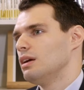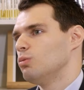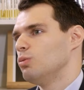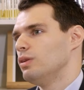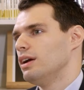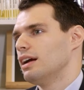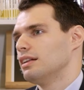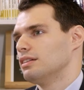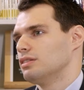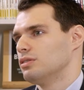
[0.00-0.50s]

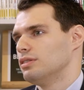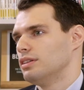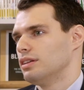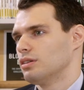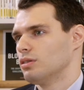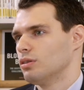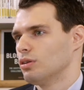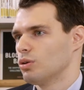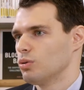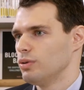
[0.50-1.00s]
we enter the
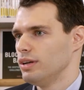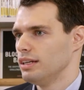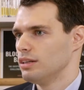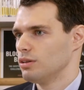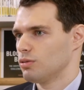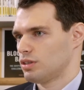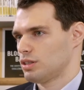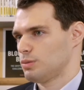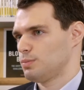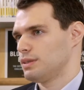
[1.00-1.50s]

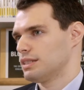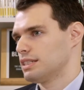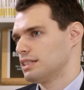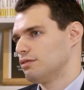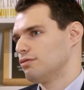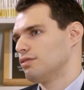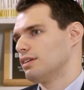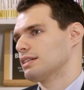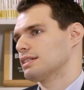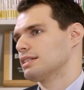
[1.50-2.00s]
concrete or
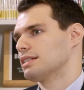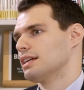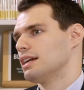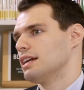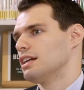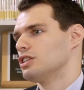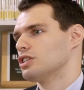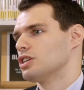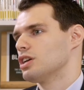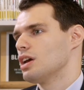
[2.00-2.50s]
specific
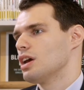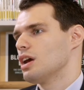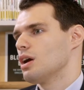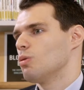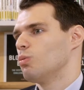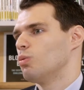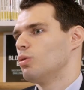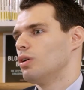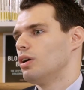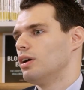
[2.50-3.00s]
stage,
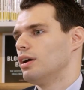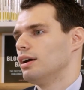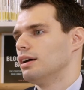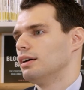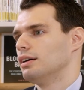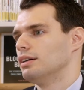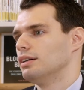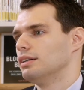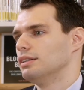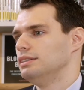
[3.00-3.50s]
where
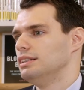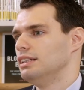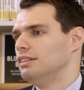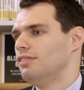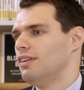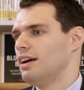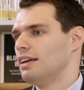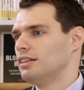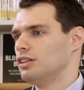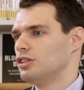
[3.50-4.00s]
the
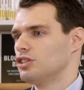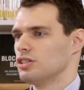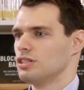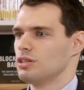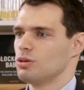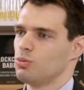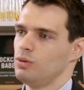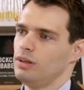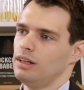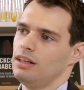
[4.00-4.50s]
advantages
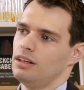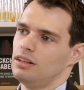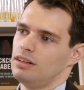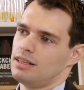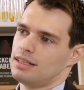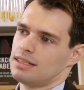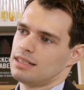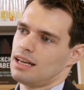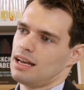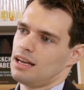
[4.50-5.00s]
are really on
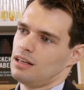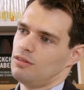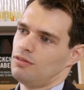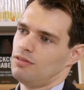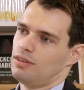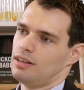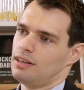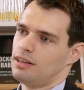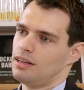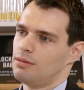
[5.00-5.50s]
the side
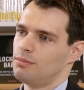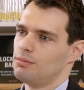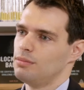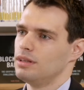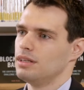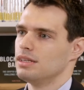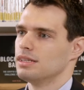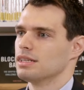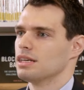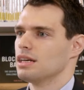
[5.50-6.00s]
of
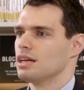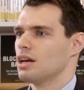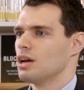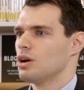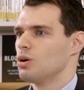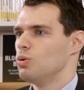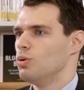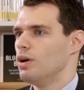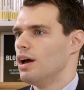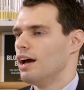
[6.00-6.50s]
incumbents
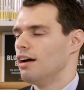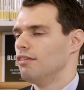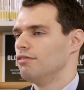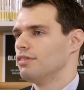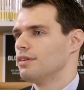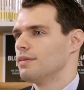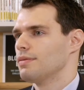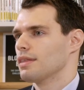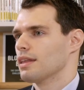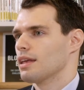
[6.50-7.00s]
who
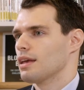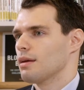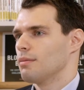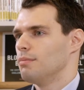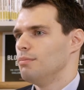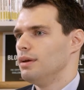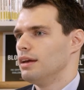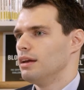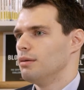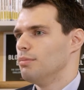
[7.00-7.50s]
have
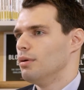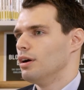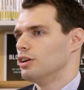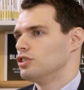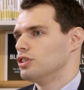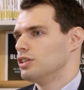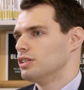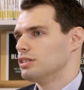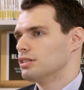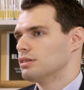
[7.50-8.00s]
big
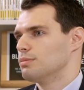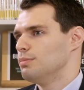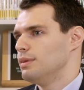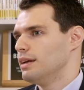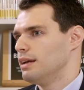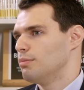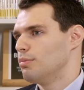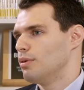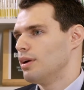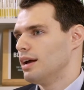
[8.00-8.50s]
budgets,
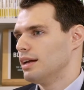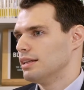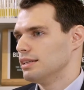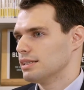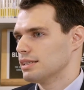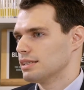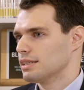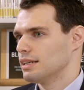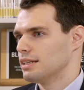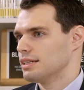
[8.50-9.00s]
big
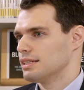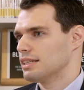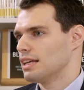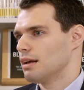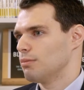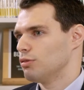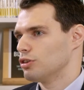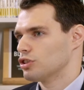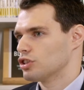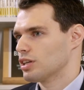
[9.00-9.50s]
brands, an
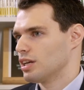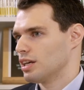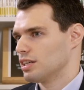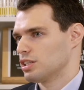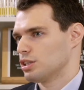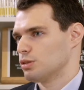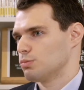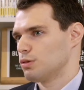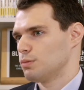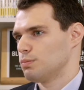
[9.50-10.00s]
established
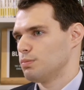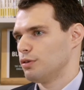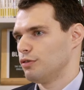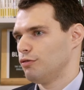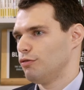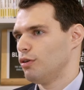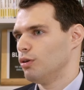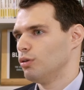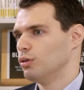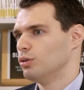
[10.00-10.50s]
customer
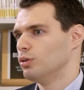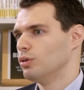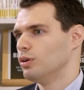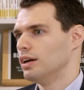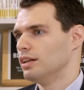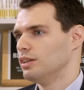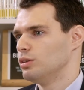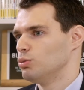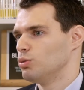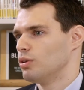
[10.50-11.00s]
portfolio,
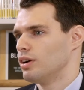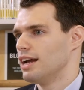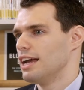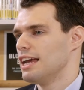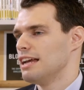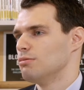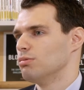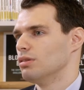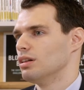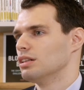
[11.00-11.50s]
and who are
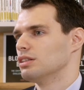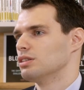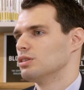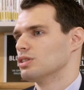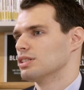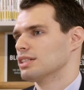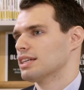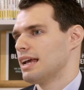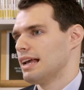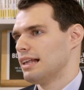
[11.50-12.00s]
able to
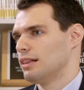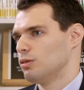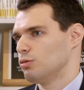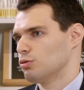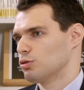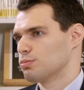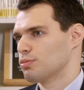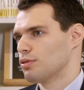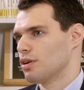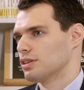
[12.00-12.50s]
scale
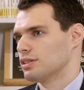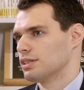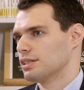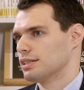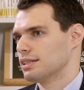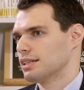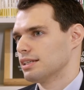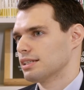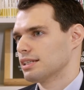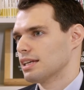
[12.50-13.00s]
those
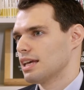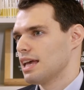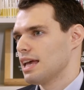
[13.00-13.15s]
processes.